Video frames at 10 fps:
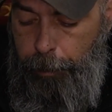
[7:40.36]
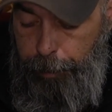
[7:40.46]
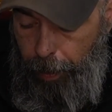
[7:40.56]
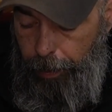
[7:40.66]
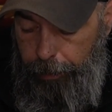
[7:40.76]

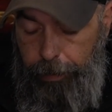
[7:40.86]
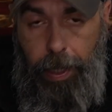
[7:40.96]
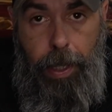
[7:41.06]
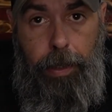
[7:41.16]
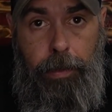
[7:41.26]
But
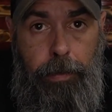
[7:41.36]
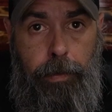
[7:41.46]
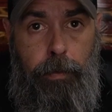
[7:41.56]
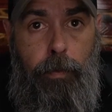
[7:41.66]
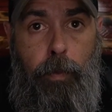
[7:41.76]
then
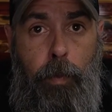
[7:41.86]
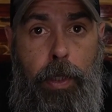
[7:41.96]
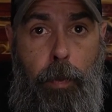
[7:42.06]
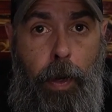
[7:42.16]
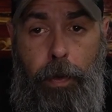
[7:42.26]
when
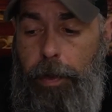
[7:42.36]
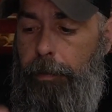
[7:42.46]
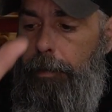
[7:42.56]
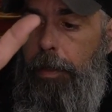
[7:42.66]
you're wearing them,